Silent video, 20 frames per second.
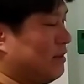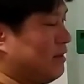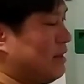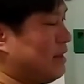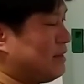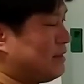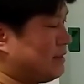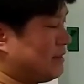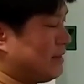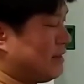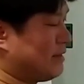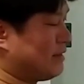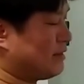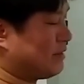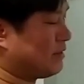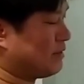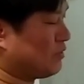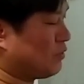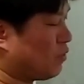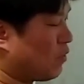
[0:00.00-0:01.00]
This is
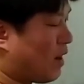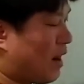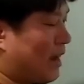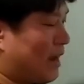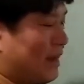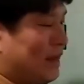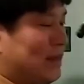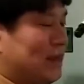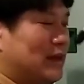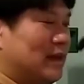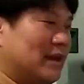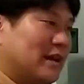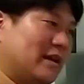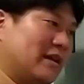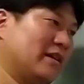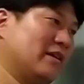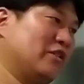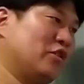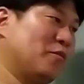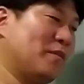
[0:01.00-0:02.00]
why
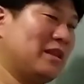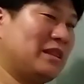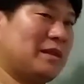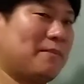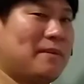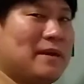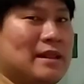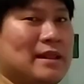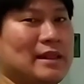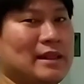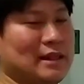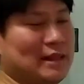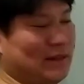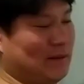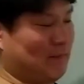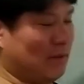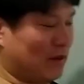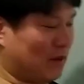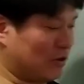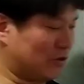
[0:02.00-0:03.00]
tumitipid
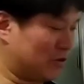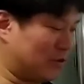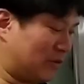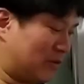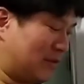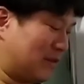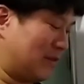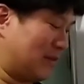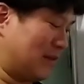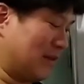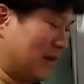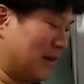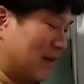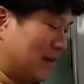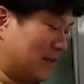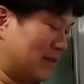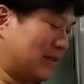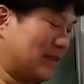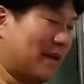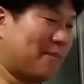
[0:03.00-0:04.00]
because you
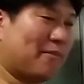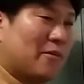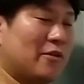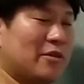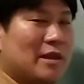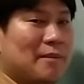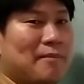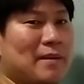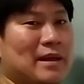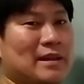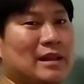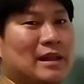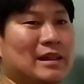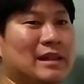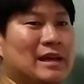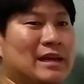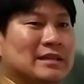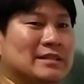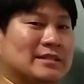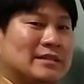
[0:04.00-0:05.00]
step on the pedal
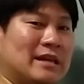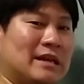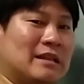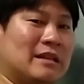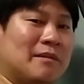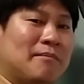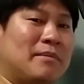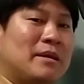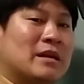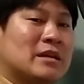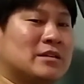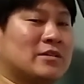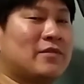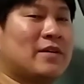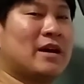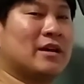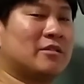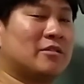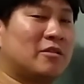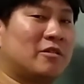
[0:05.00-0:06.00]
less and the biggest
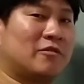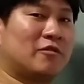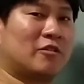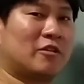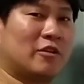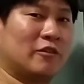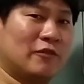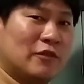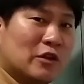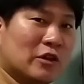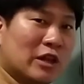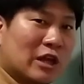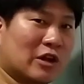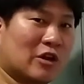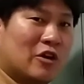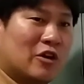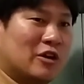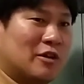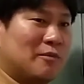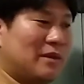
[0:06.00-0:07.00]
factor for fuel
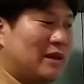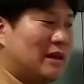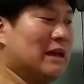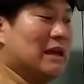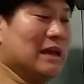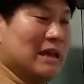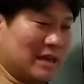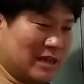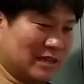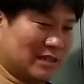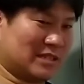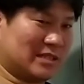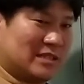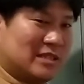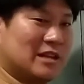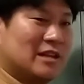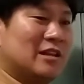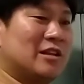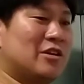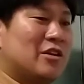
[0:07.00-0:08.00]
economy is
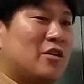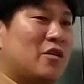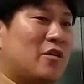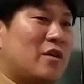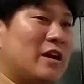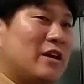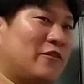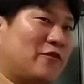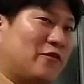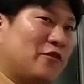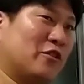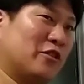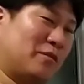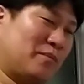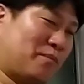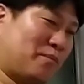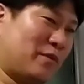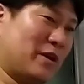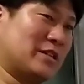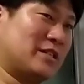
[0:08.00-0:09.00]
still your right foot
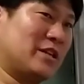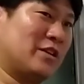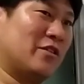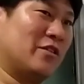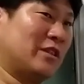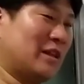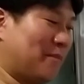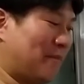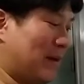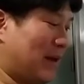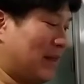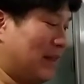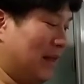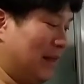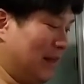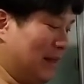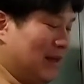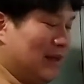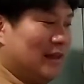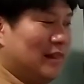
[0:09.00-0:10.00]
pressing on the pedal.
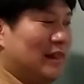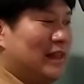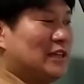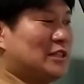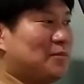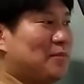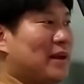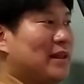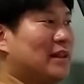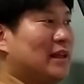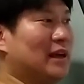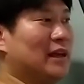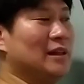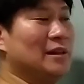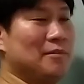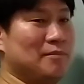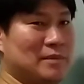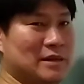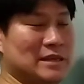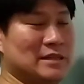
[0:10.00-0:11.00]
Less
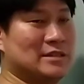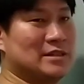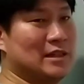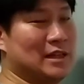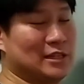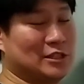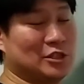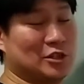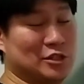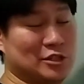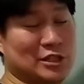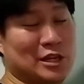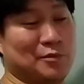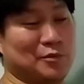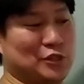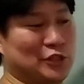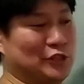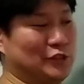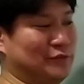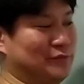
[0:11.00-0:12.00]
pedal means less
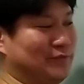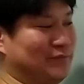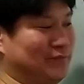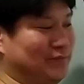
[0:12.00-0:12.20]
consumption.